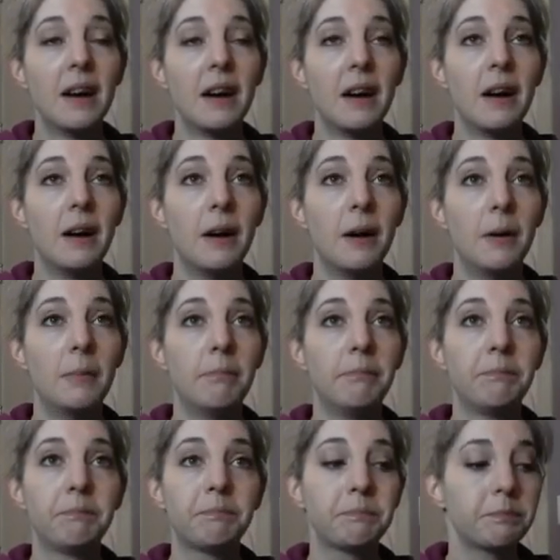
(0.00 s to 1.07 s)
I
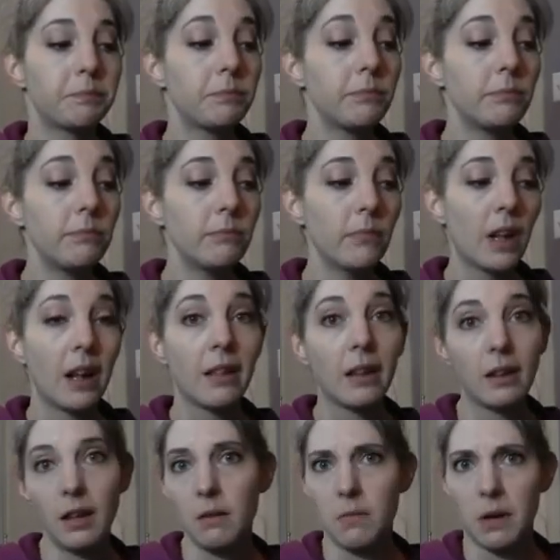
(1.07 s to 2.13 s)

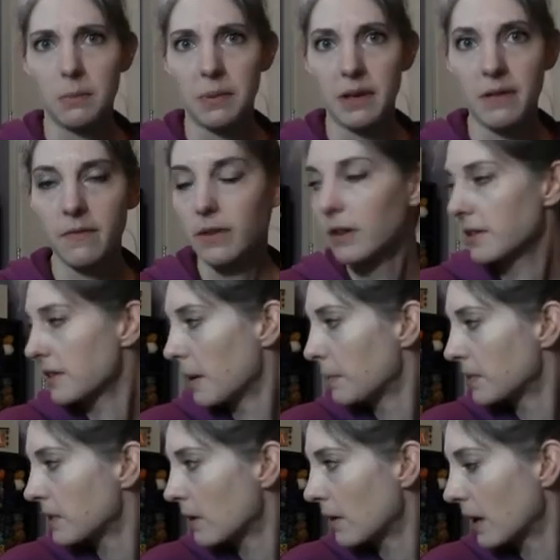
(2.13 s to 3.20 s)
think that might be it for this
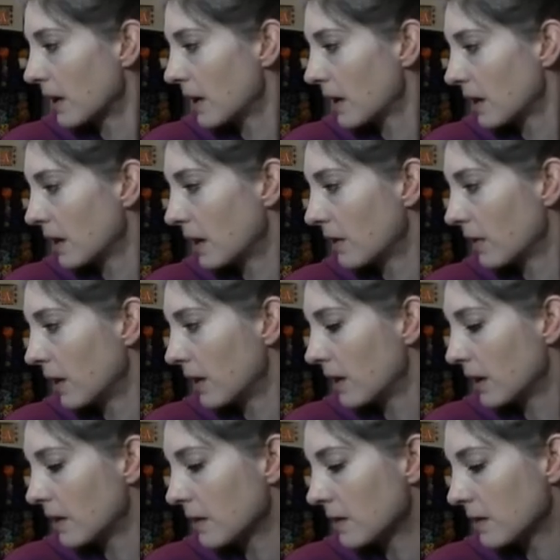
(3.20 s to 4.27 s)
episode. I can't think of
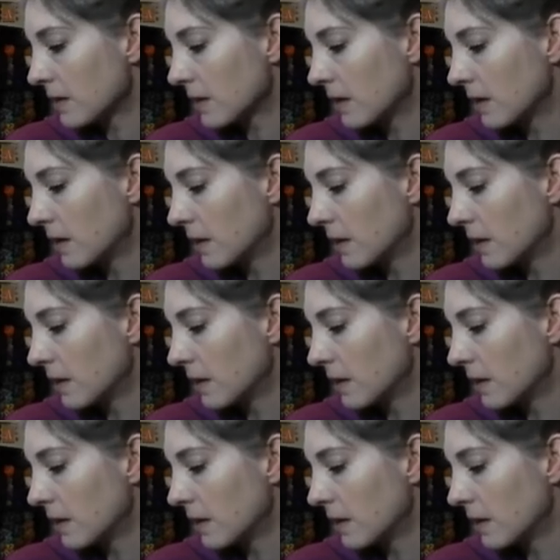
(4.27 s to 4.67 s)
anything else.